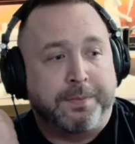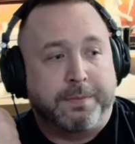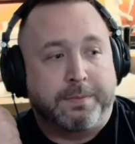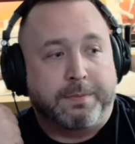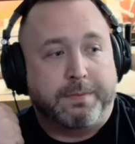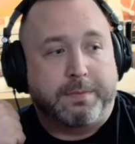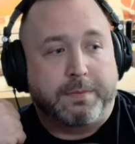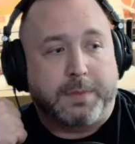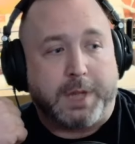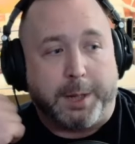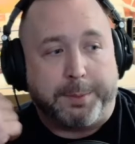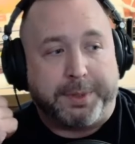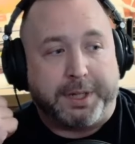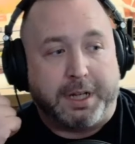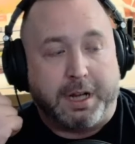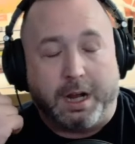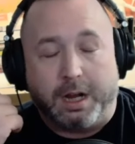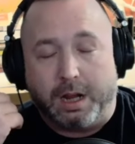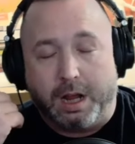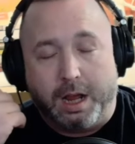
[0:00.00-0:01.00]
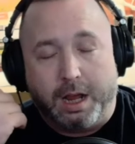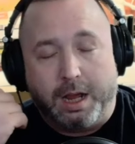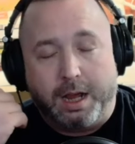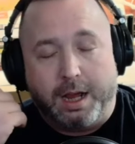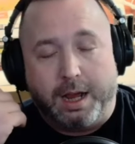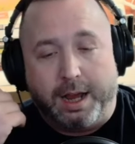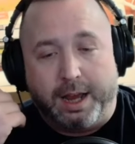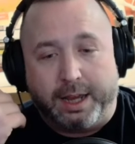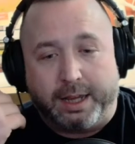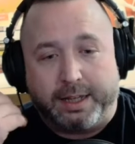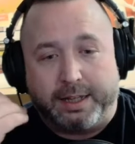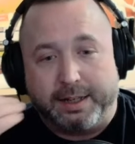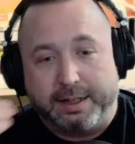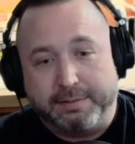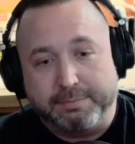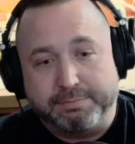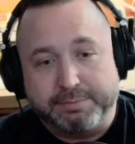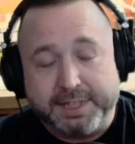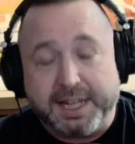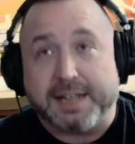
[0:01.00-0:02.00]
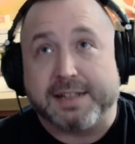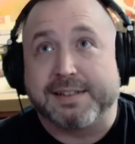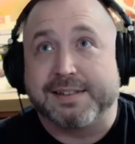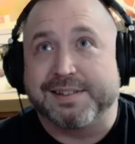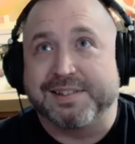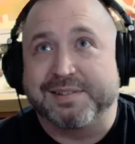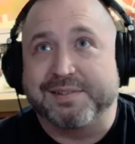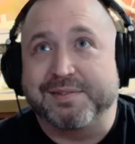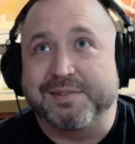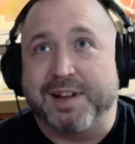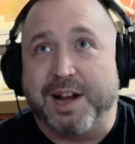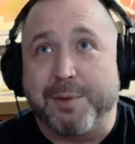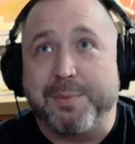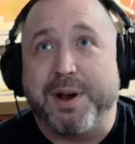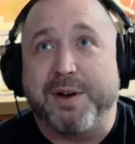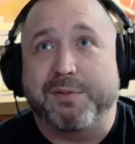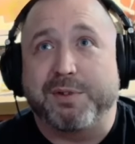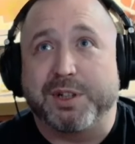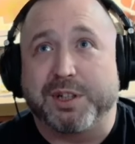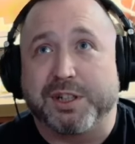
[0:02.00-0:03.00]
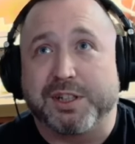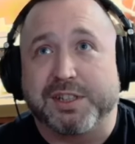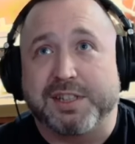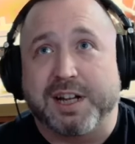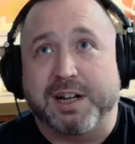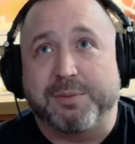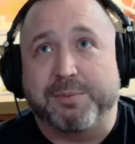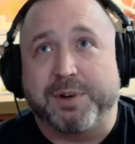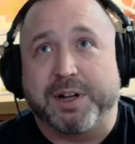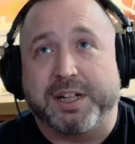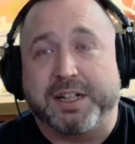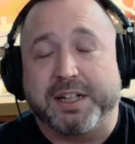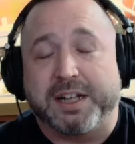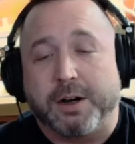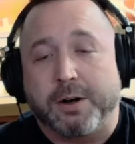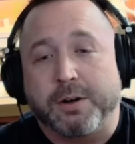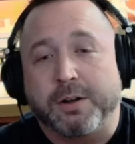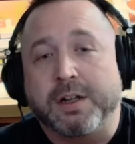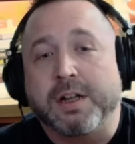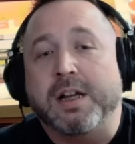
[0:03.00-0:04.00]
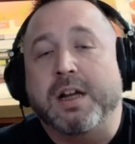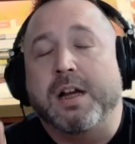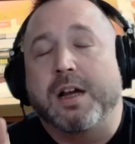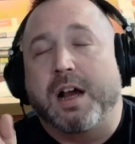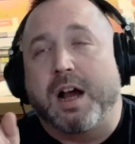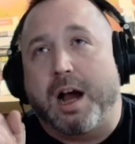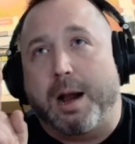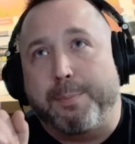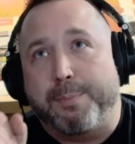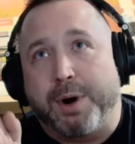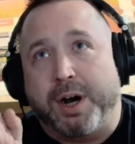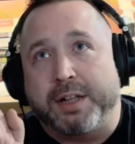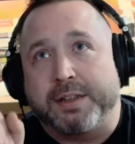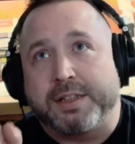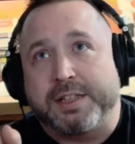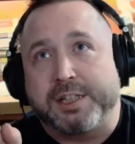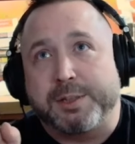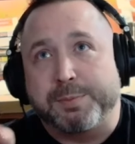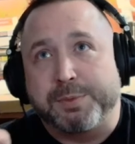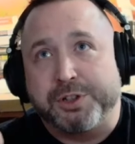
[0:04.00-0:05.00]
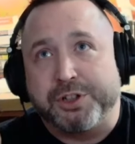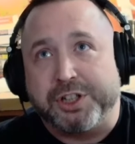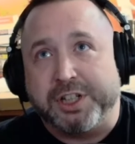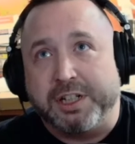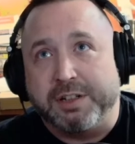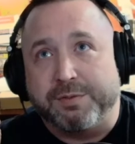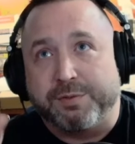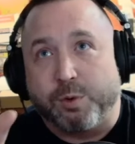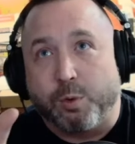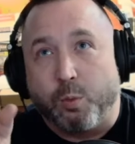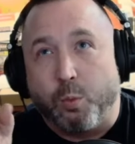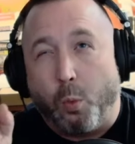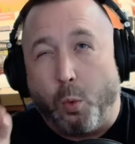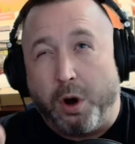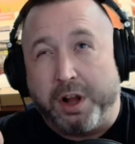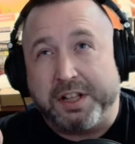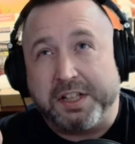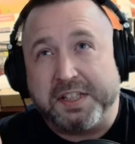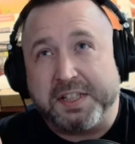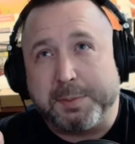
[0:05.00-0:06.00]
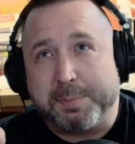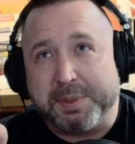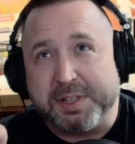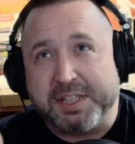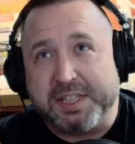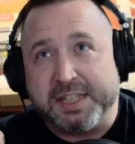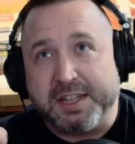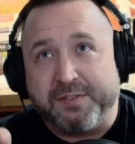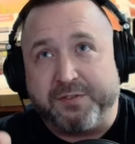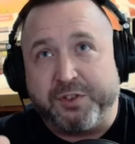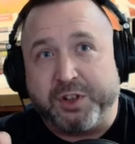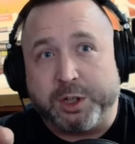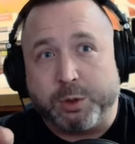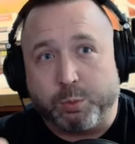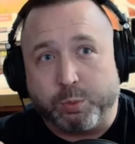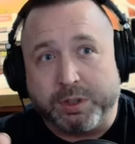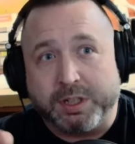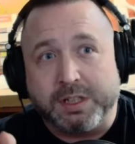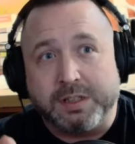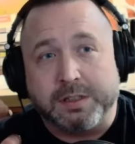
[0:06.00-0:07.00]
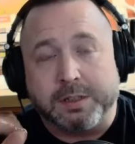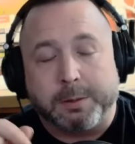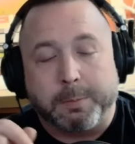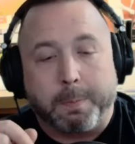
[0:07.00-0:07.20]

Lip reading: I mean, yes, I'm having a good time right now. I bought this machine for one specific reason.